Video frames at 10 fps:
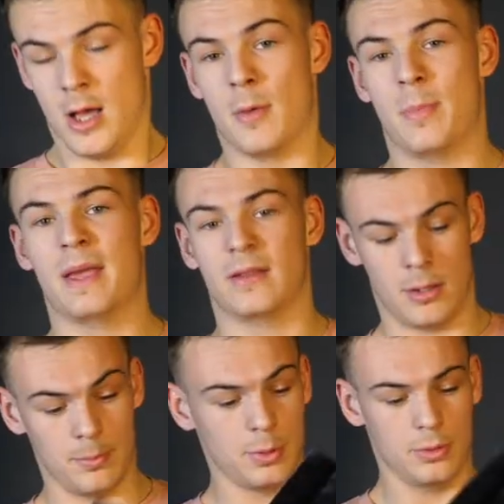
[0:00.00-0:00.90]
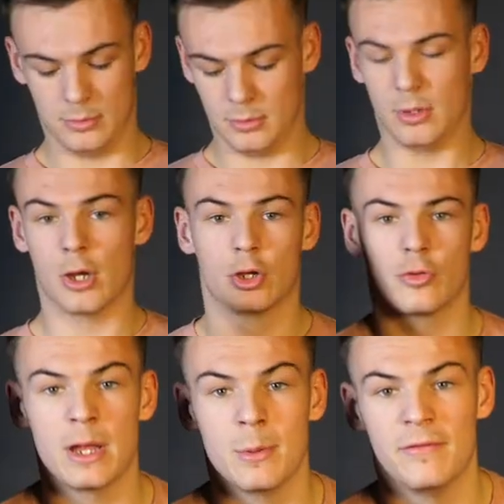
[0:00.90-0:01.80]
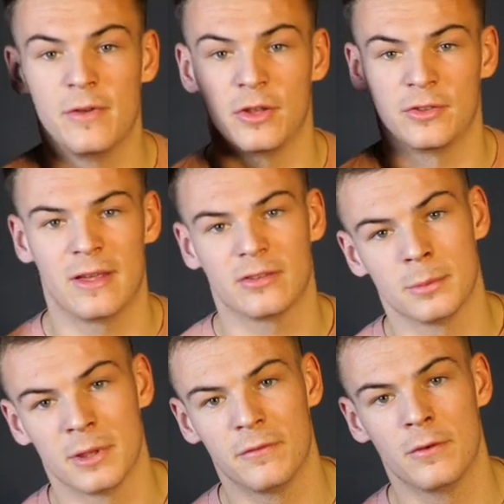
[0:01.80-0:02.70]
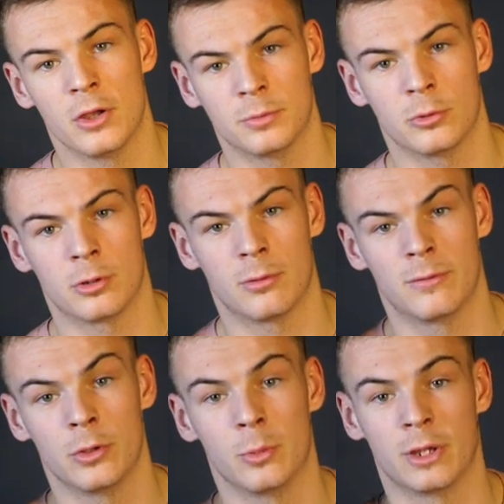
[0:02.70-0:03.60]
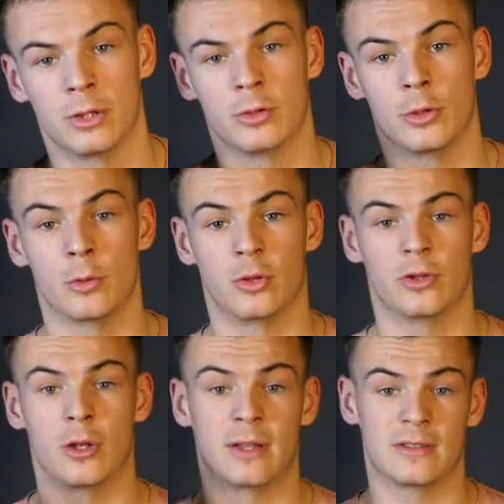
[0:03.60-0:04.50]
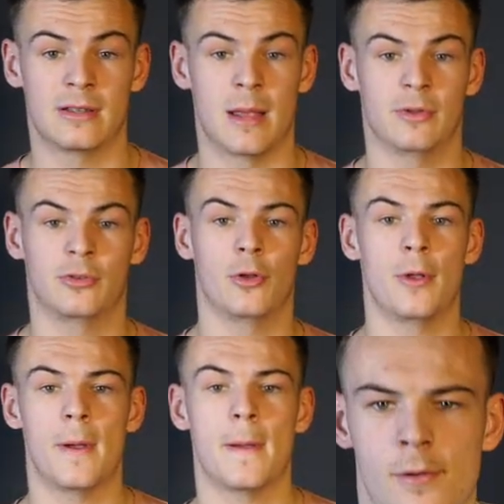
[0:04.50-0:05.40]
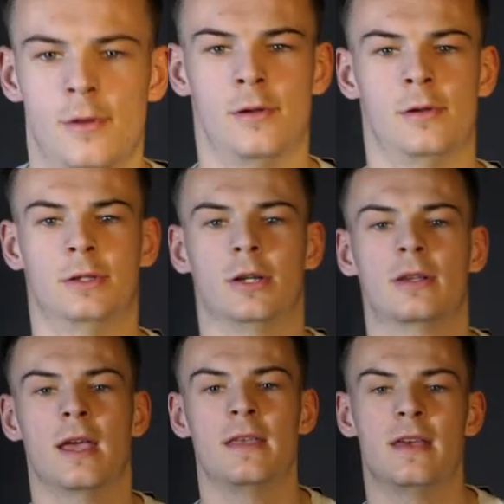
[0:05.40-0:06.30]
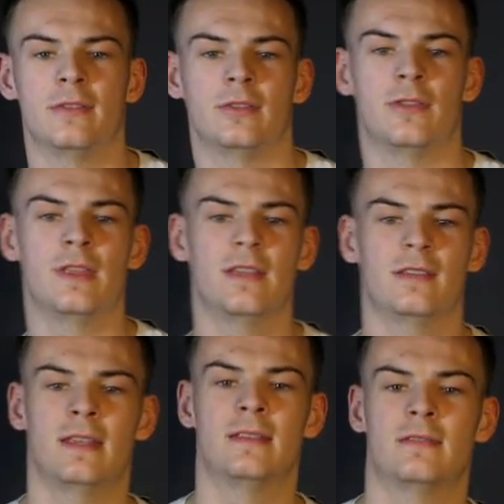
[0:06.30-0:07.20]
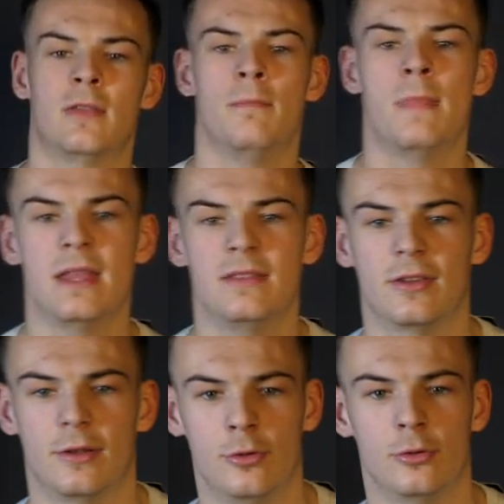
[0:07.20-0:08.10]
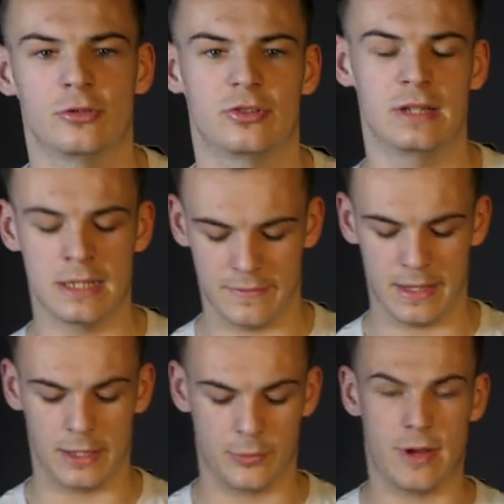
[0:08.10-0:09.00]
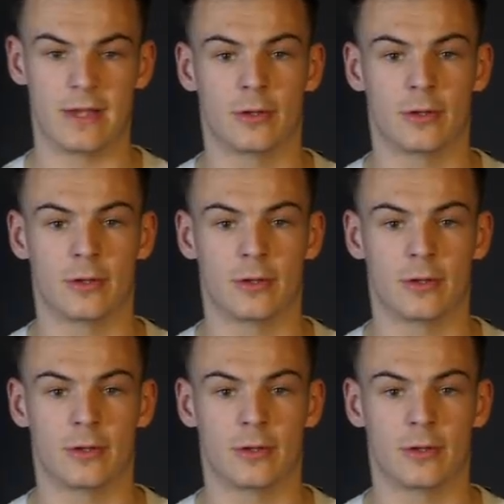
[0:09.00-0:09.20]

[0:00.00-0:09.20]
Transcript: I picked up a grey one first, so that's going to be the first product review we're going to do. So let's slap this on. Okay then, so this is the men's long sleeve in grey.